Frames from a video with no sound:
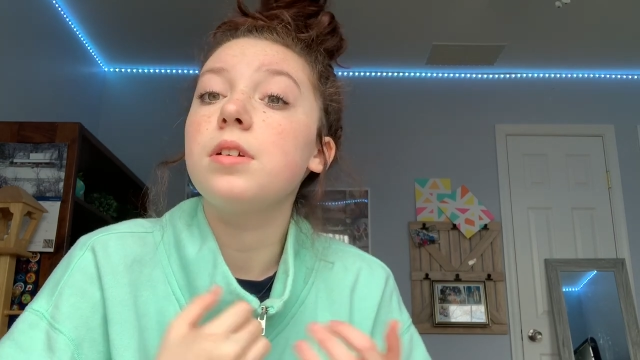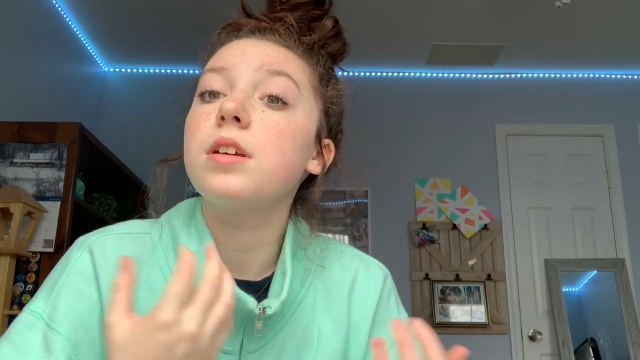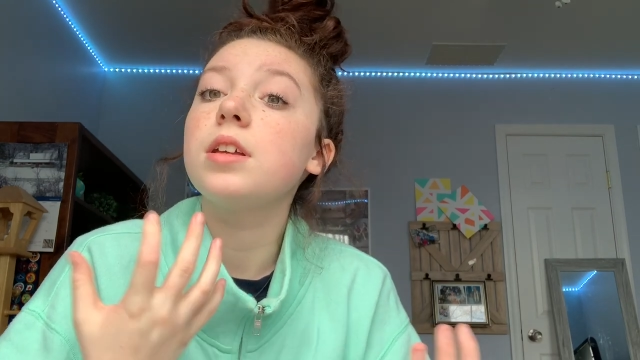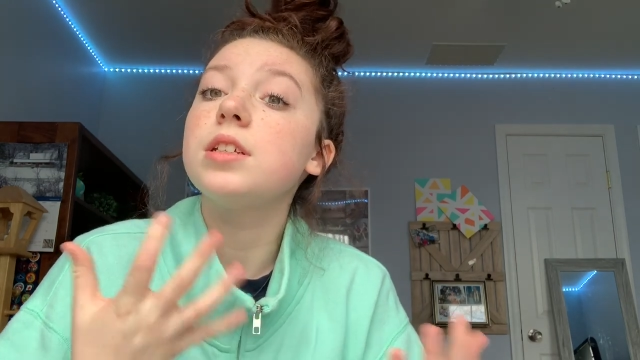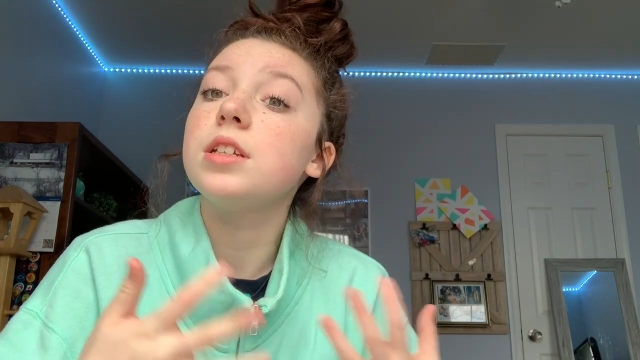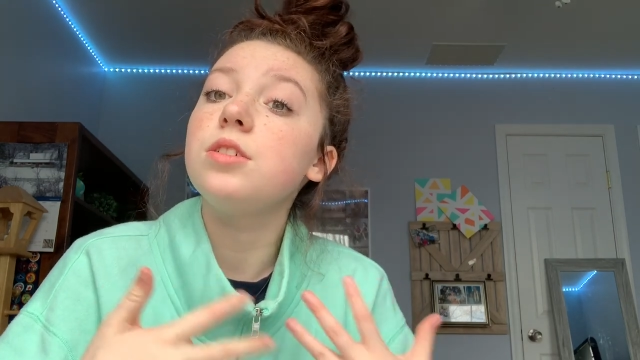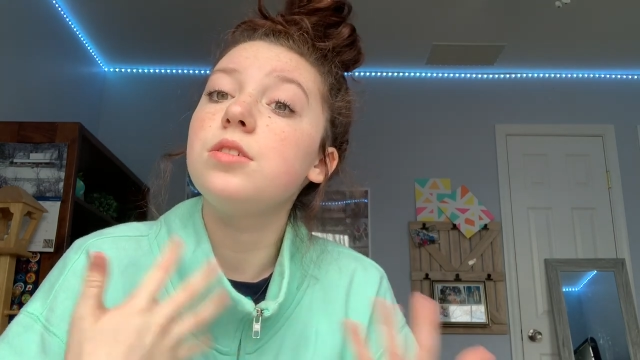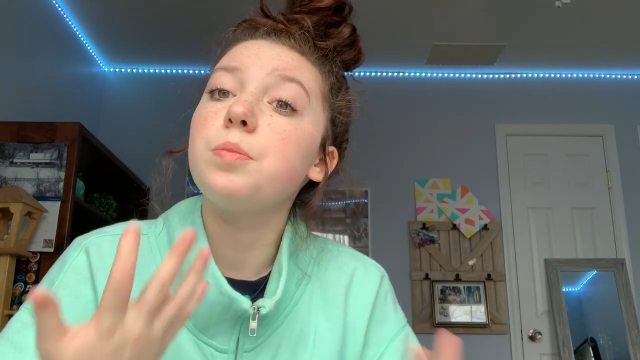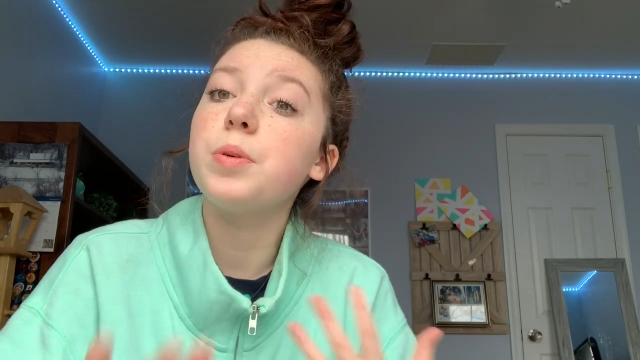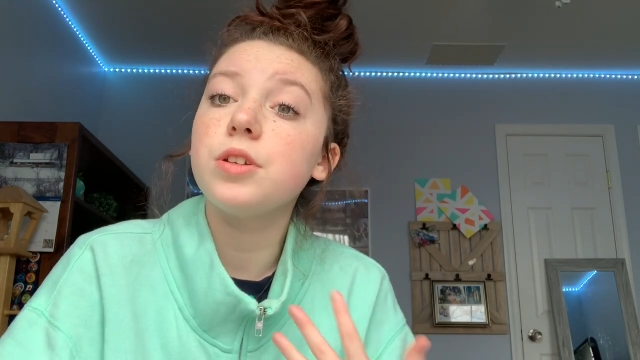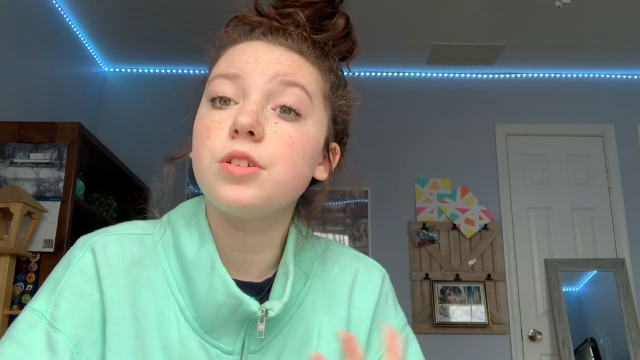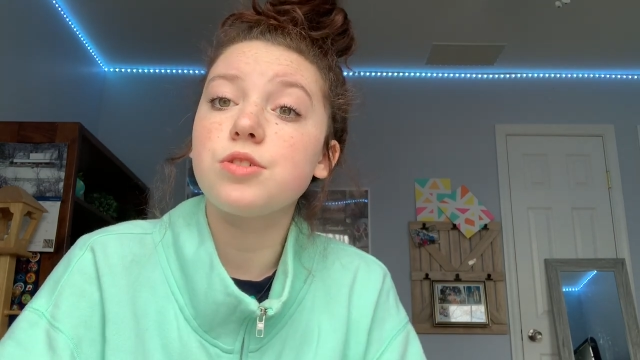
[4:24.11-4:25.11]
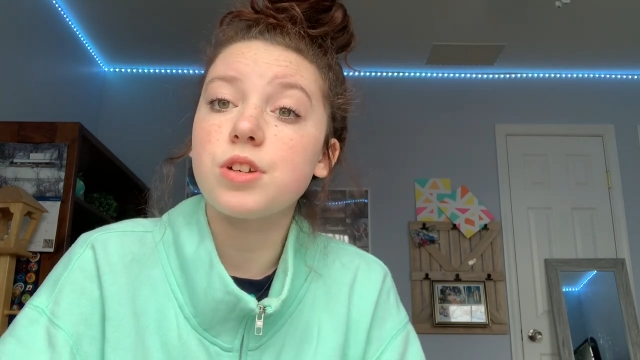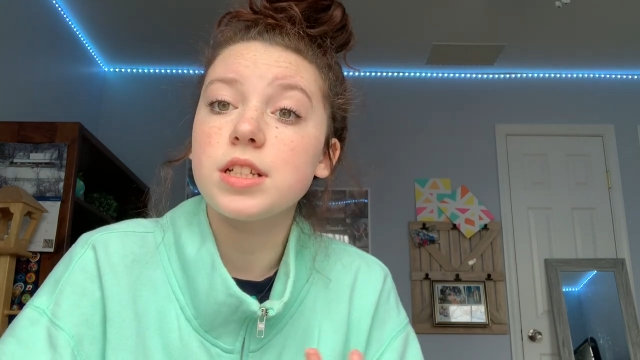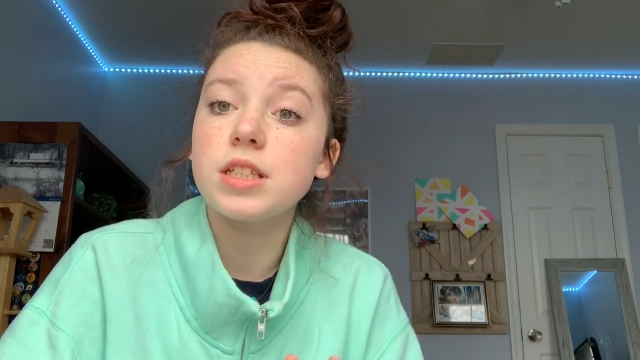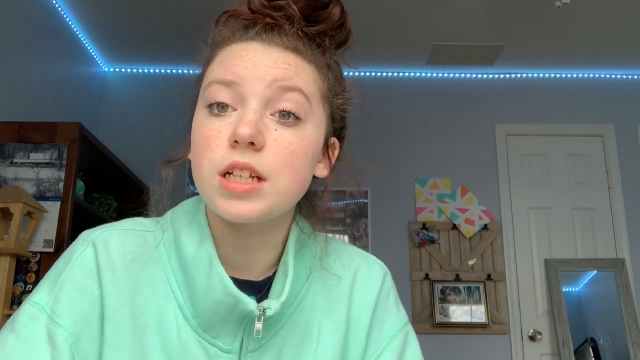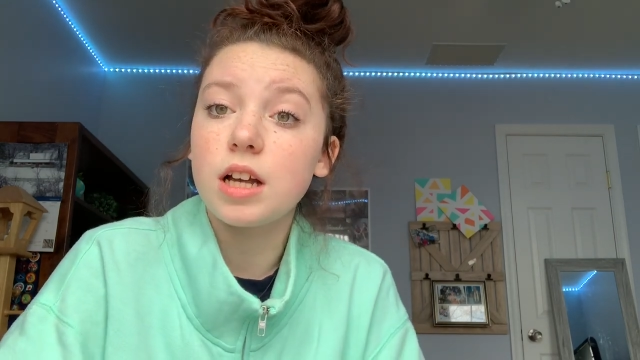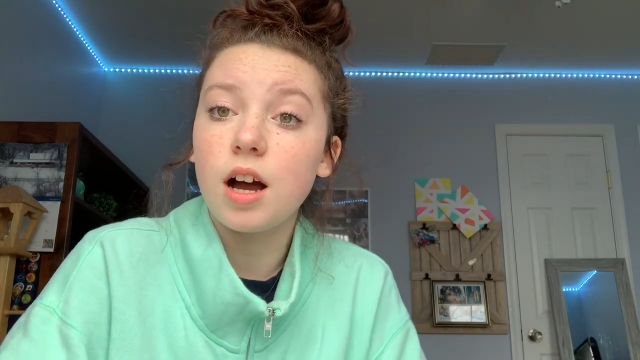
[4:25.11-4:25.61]
continue to put your
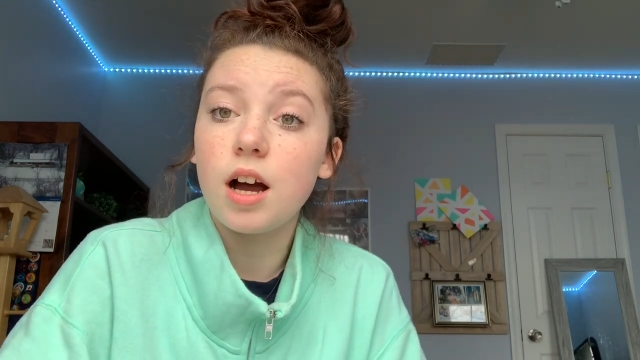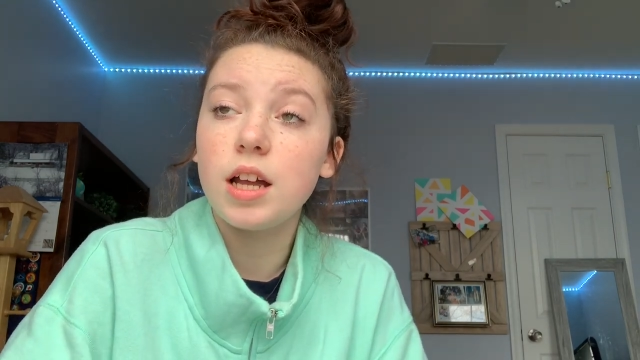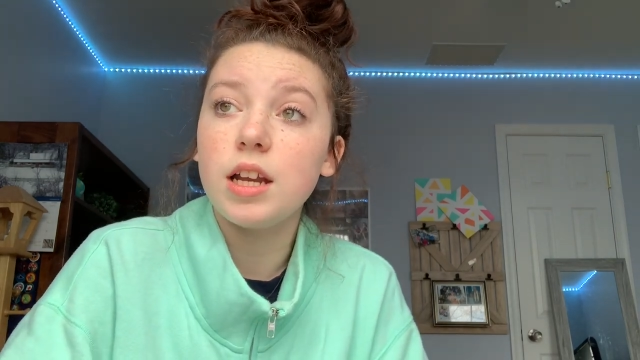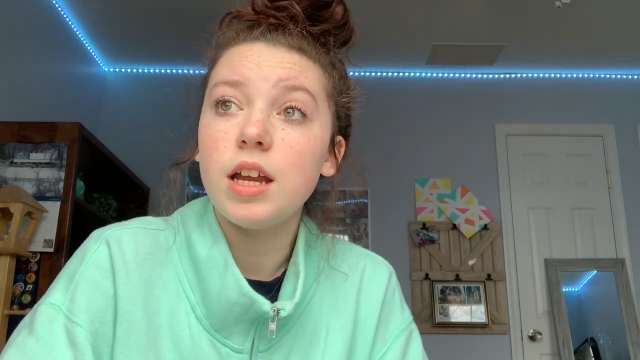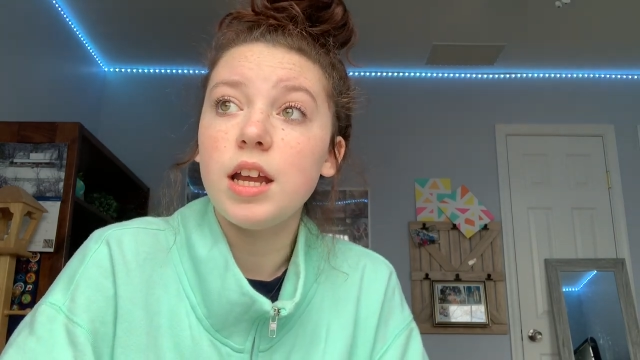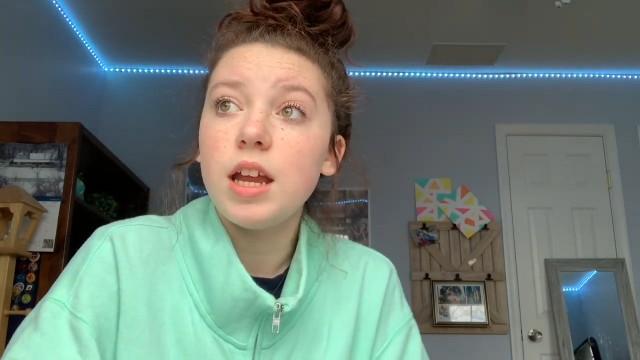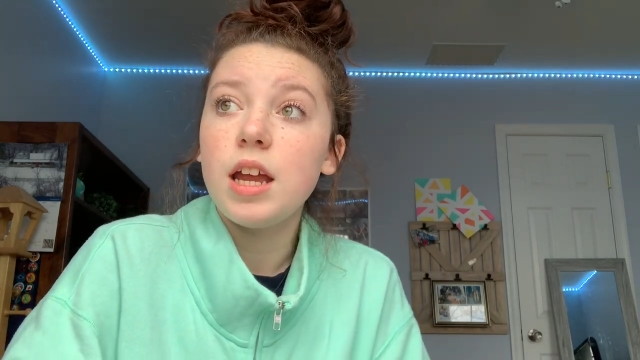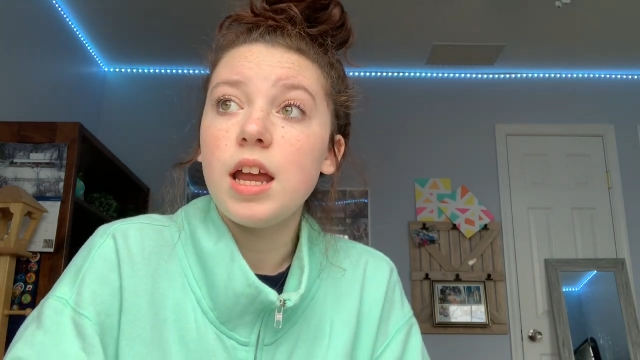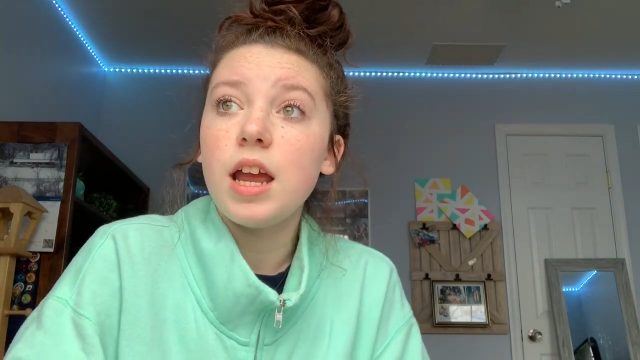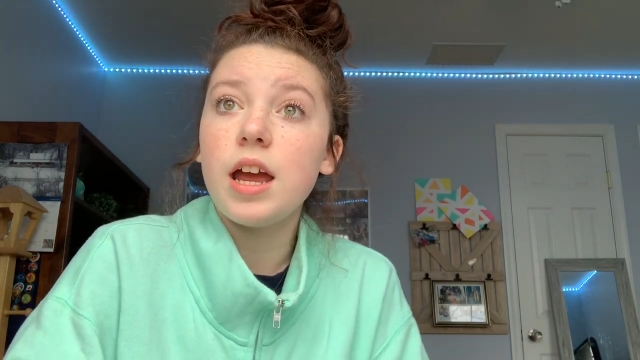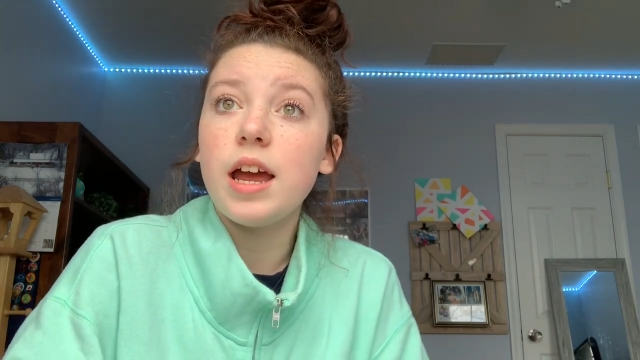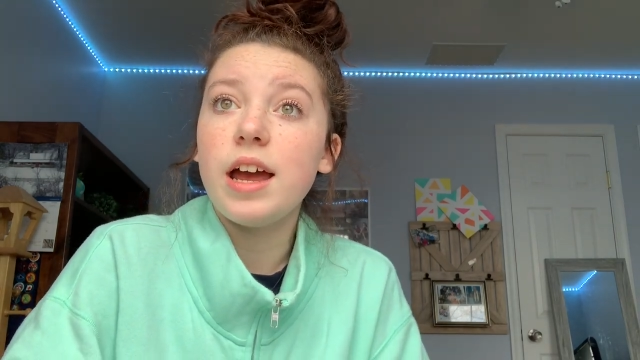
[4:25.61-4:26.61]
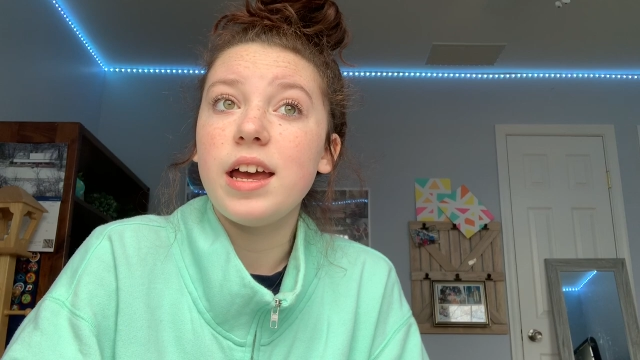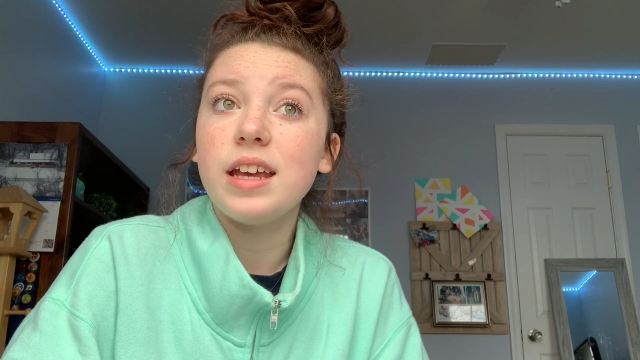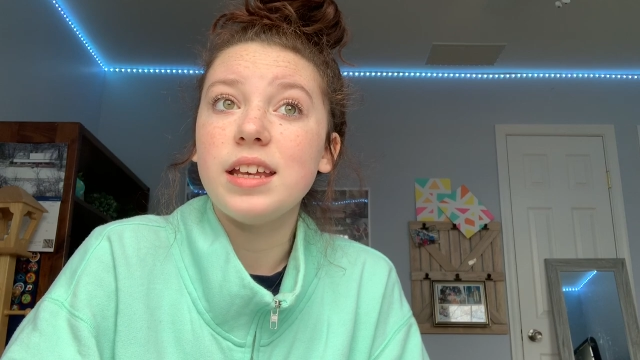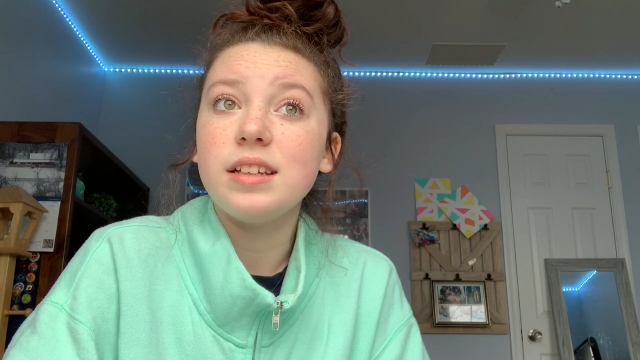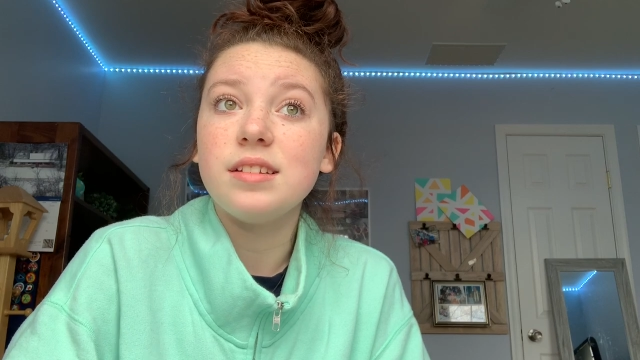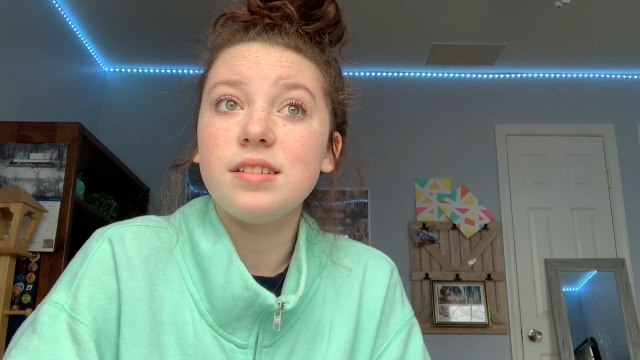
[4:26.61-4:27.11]
trust in God
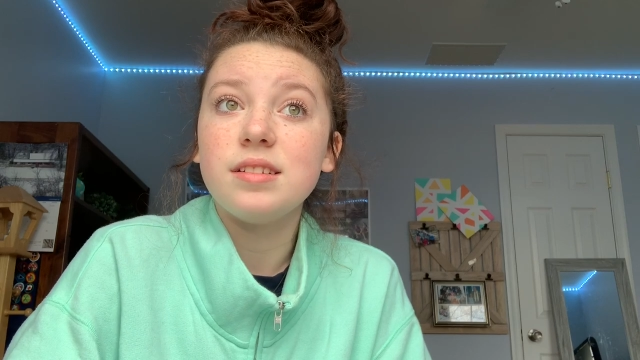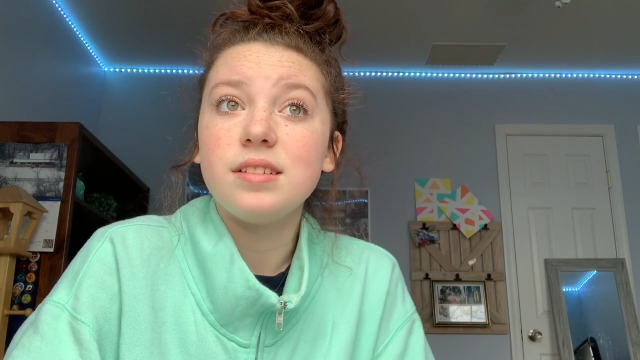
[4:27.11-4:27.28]
and